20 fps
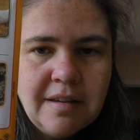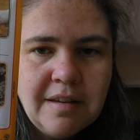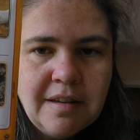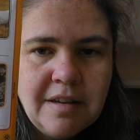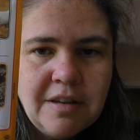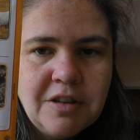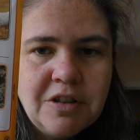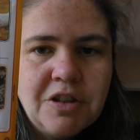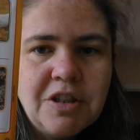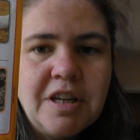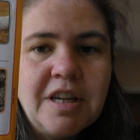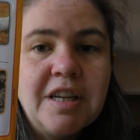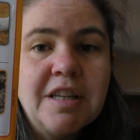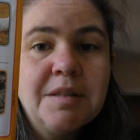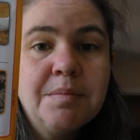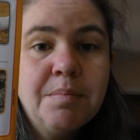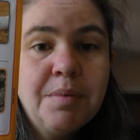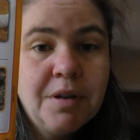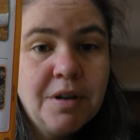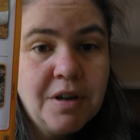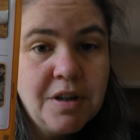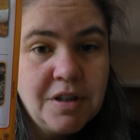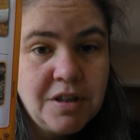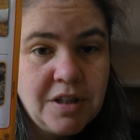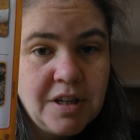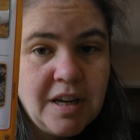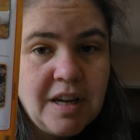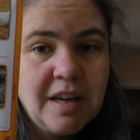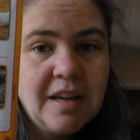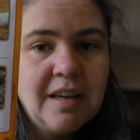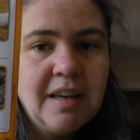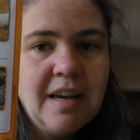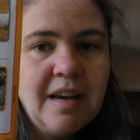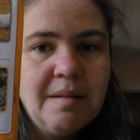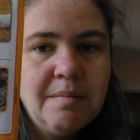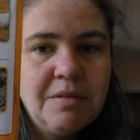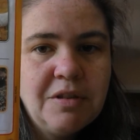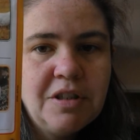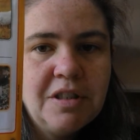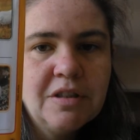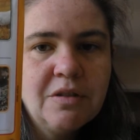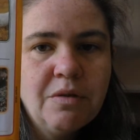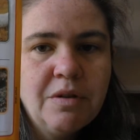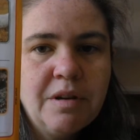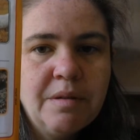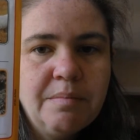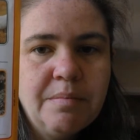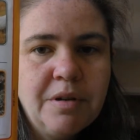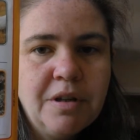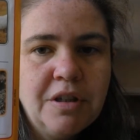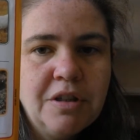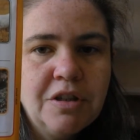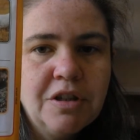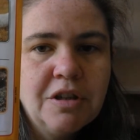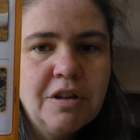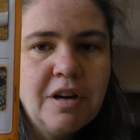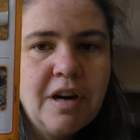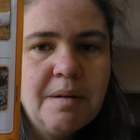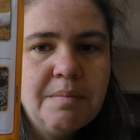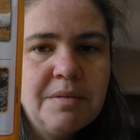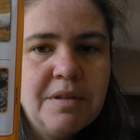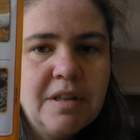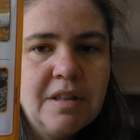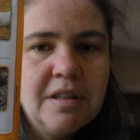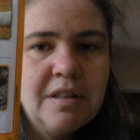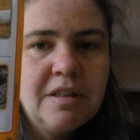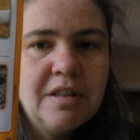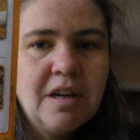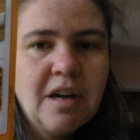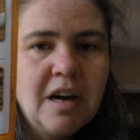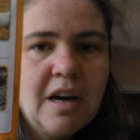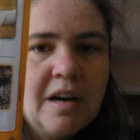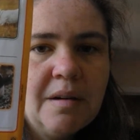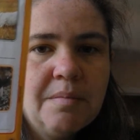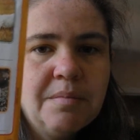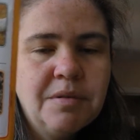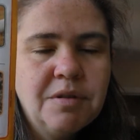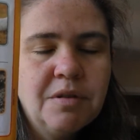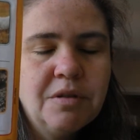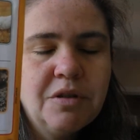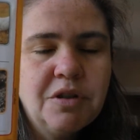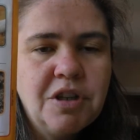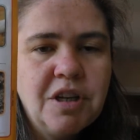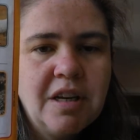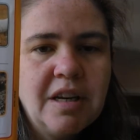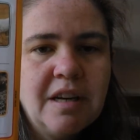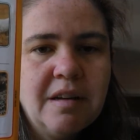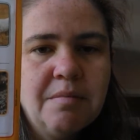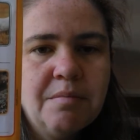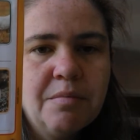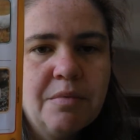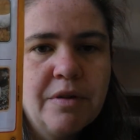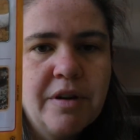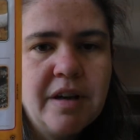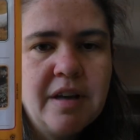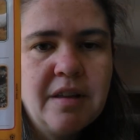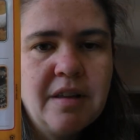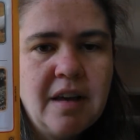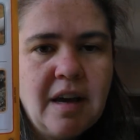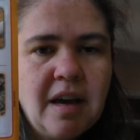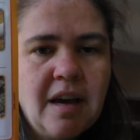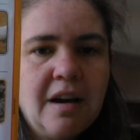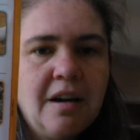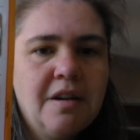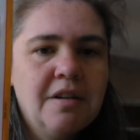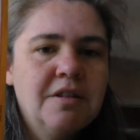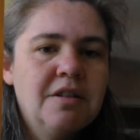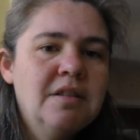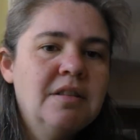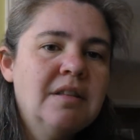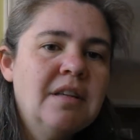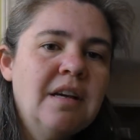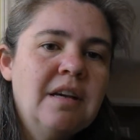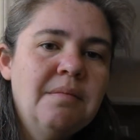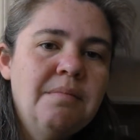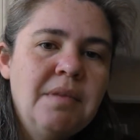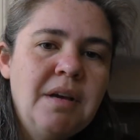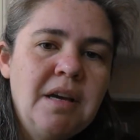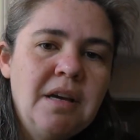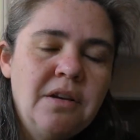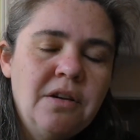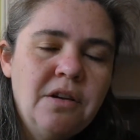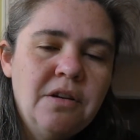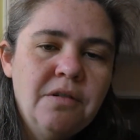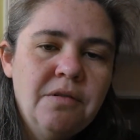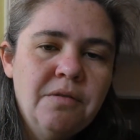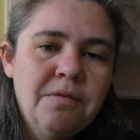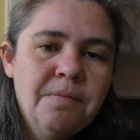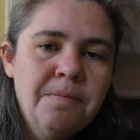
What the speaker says: She's pushing. Yep, she's going to push her up to the top so she can breathe air just like me and you.